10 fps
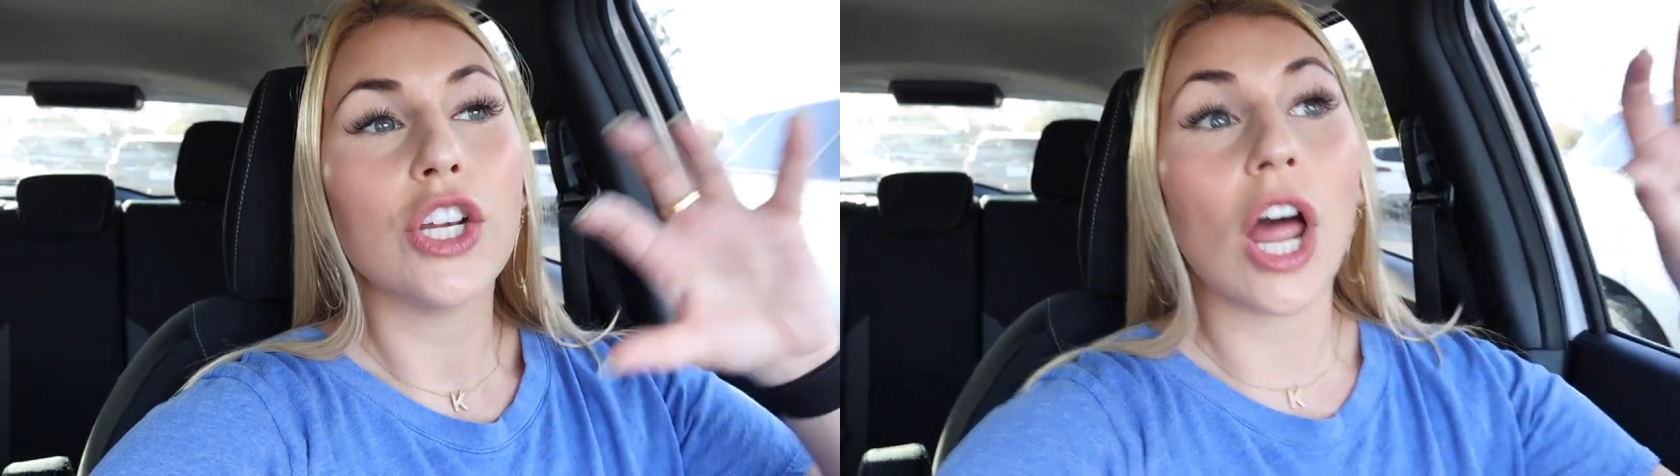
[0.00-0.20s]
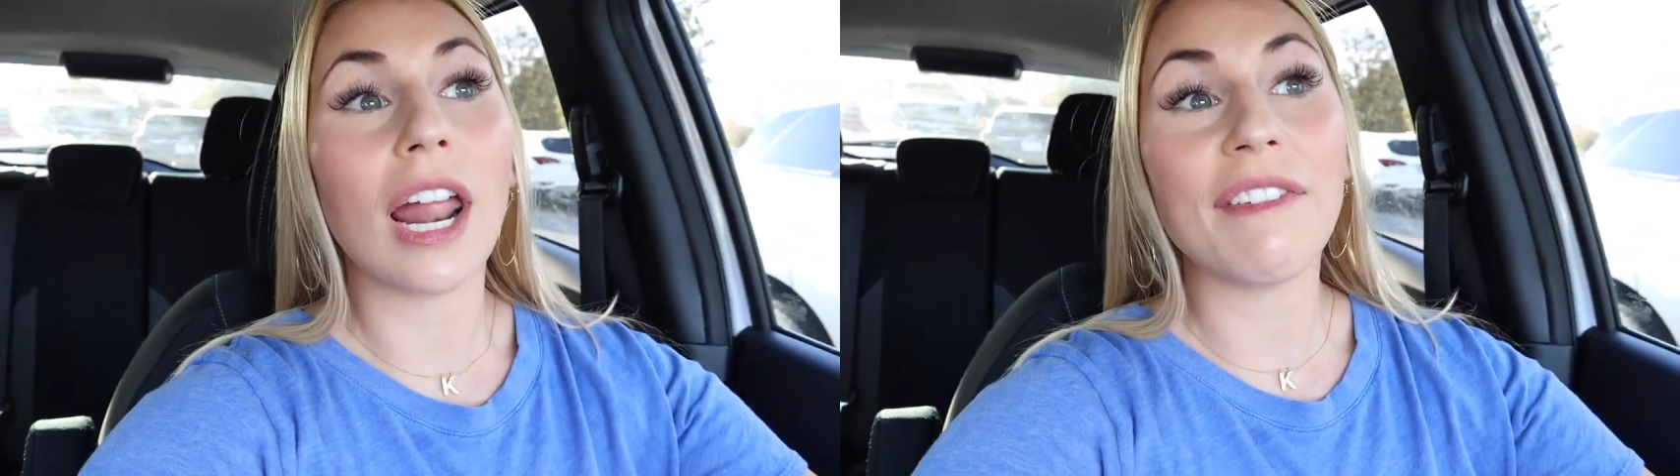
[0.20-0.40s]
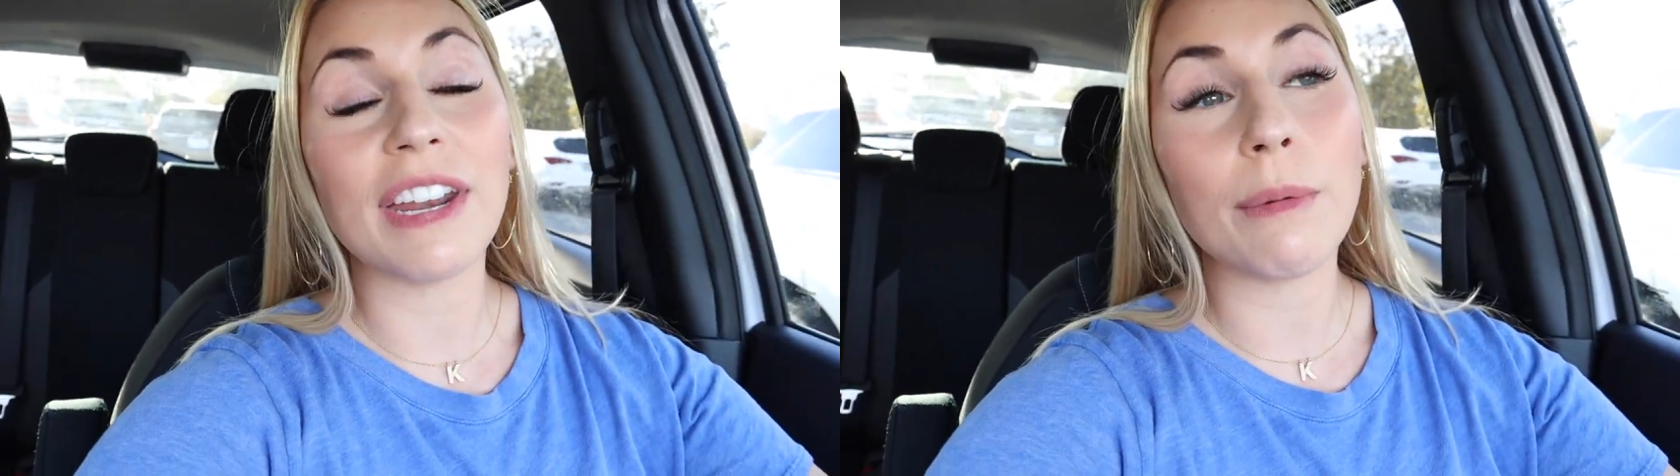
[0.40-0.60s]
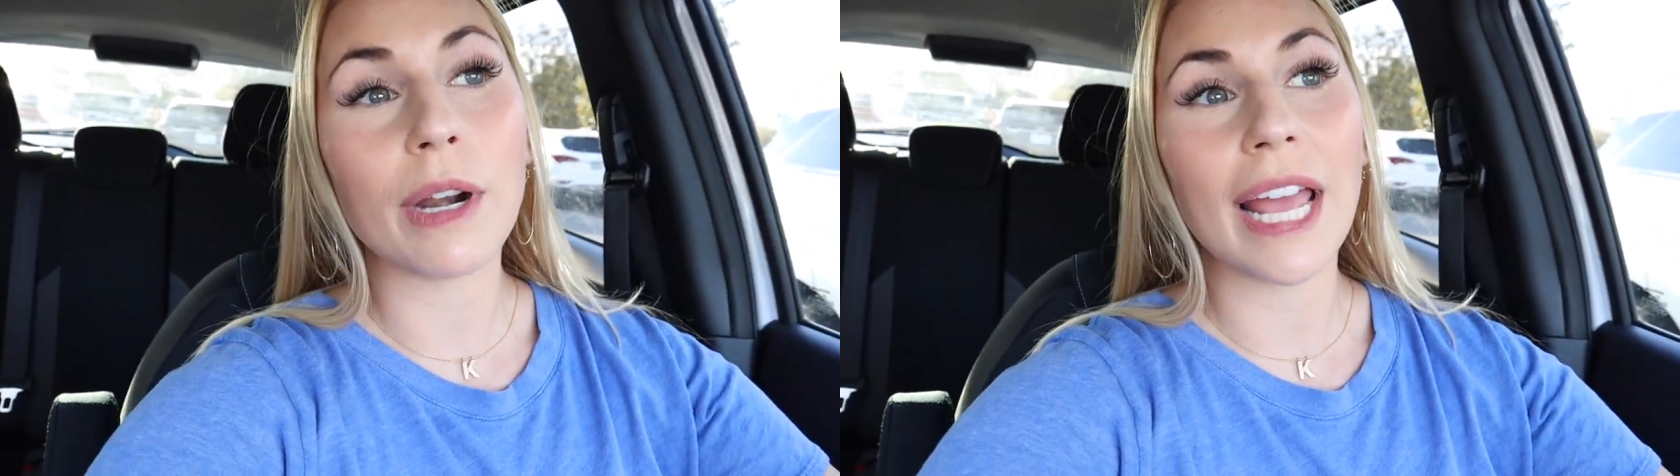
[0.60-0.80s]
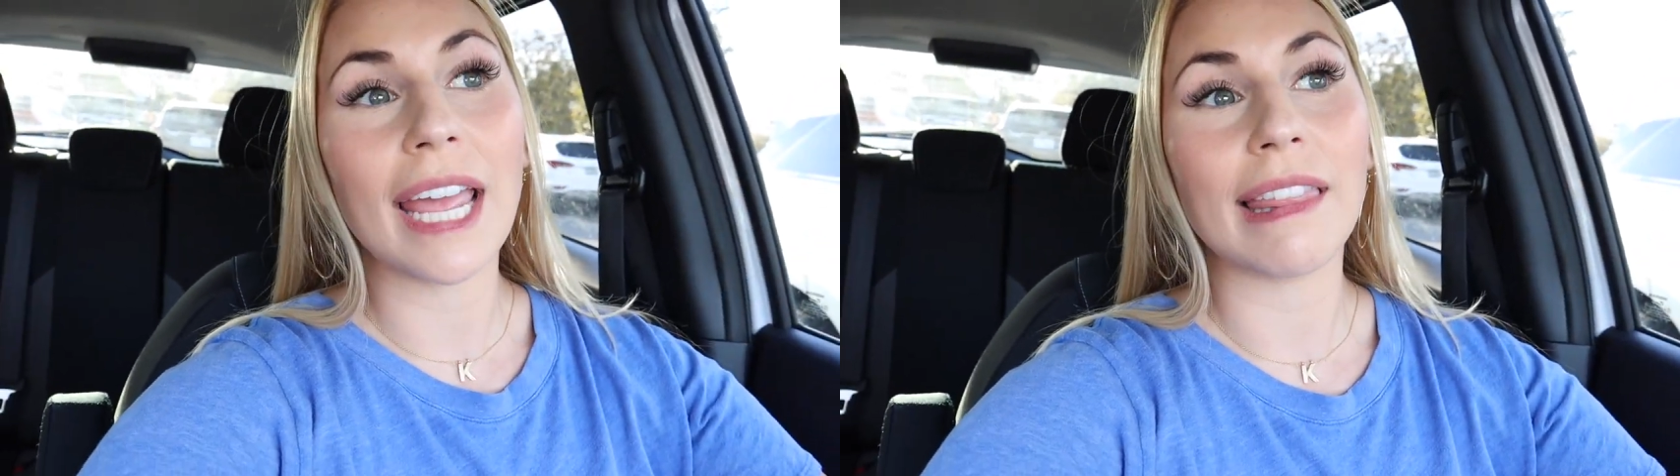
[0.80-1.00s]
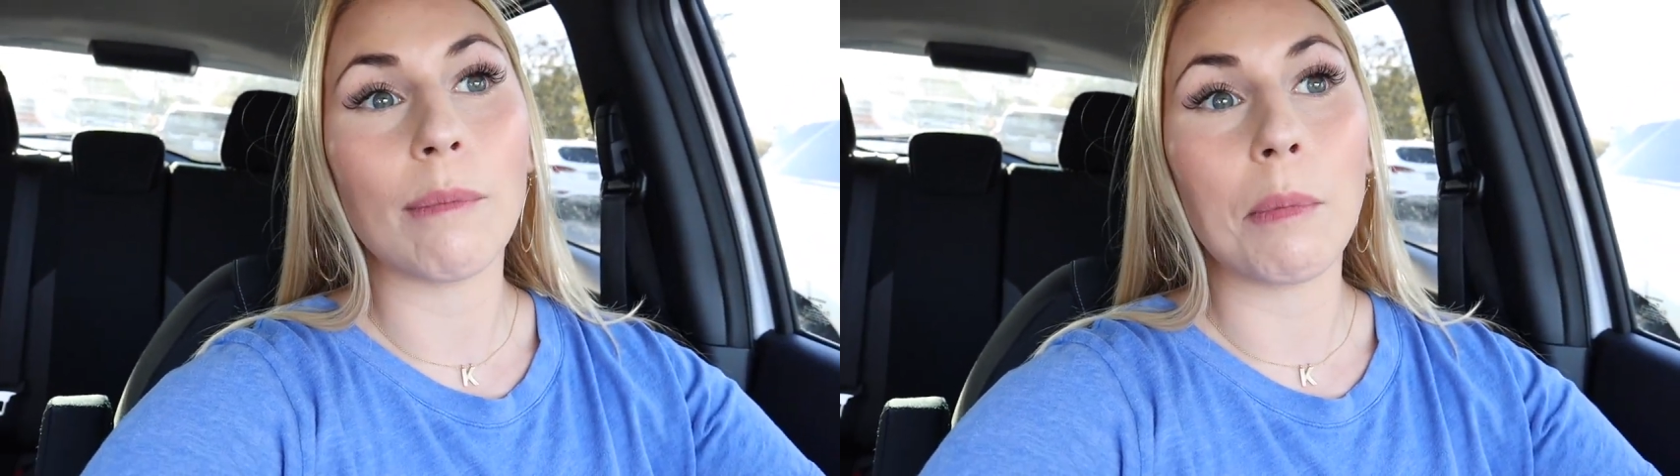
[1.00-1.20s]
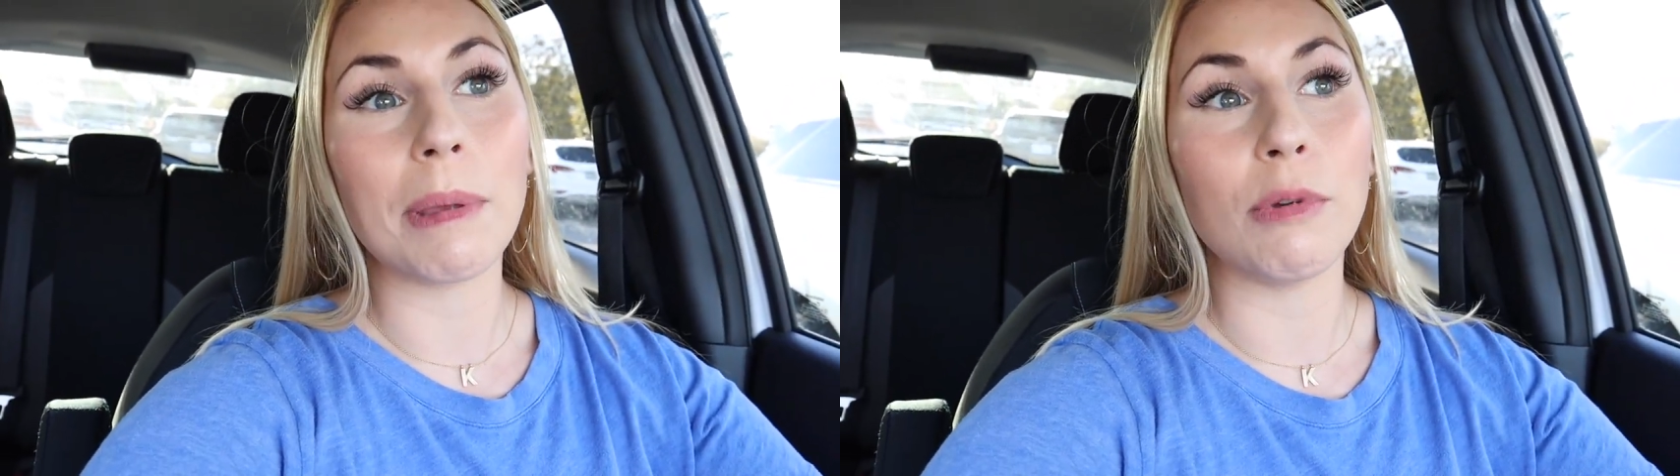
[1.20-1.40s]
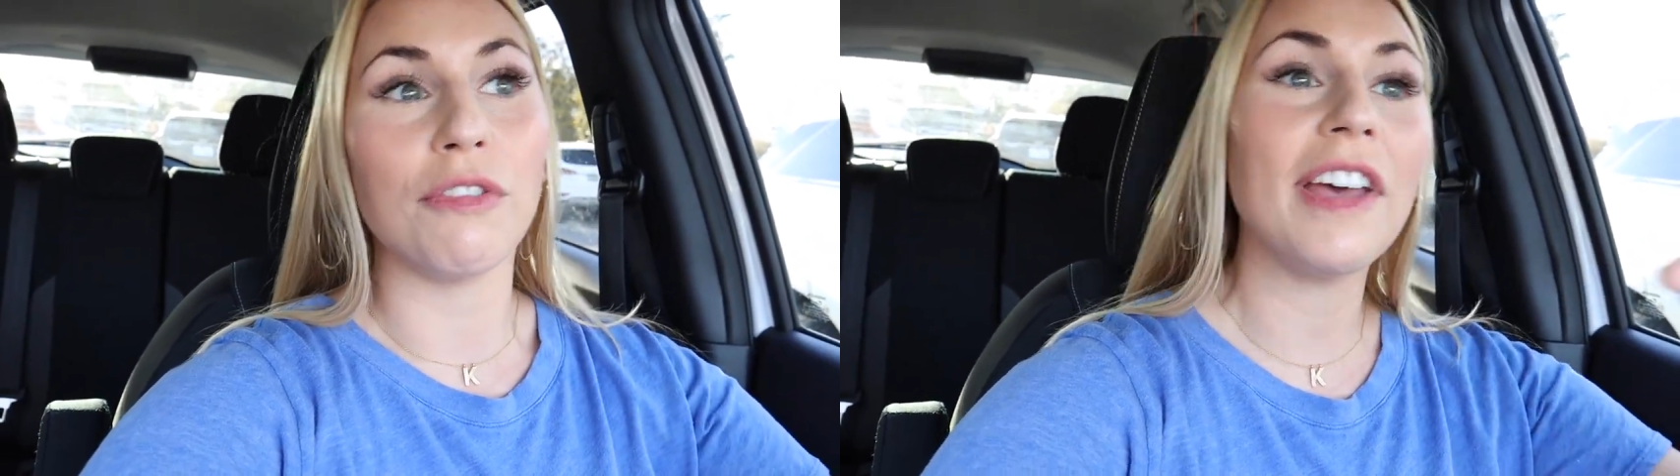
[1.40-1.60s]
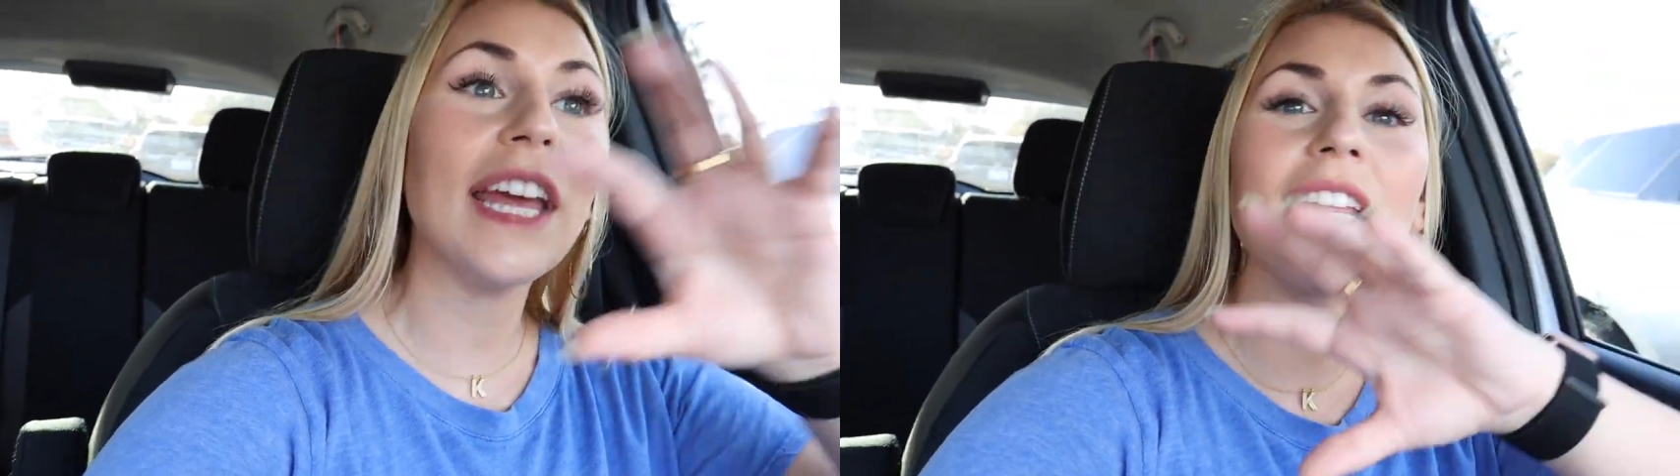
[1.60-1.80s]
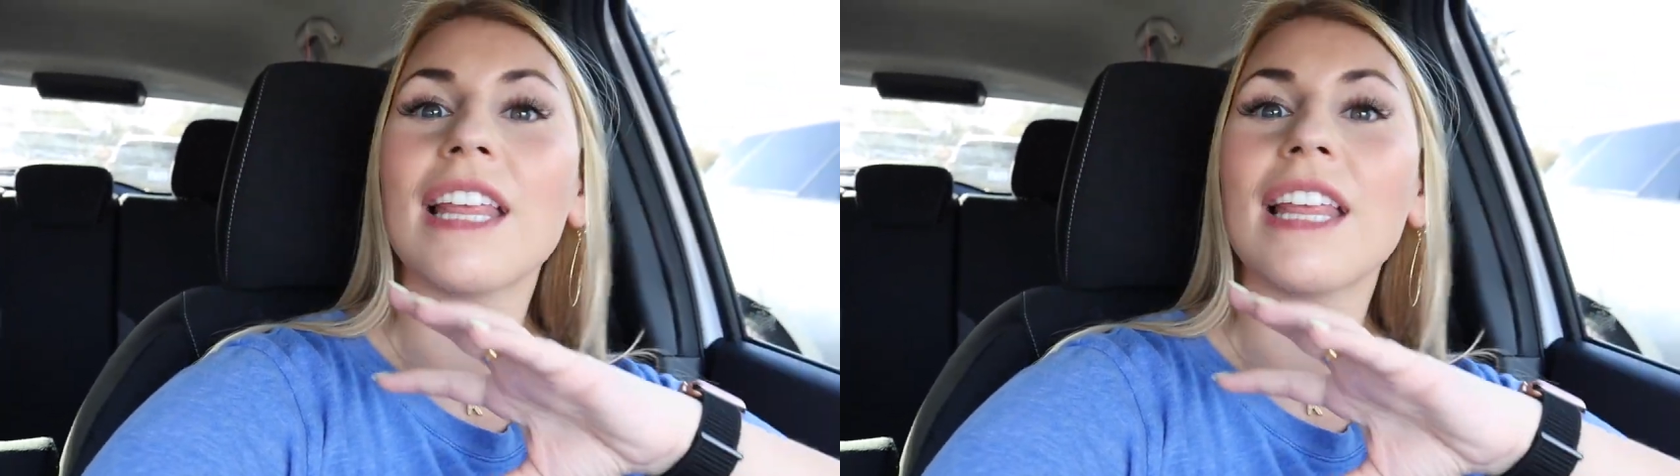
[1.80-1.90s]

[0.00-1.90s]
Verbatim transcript: not have anywhere to hang them when we move in,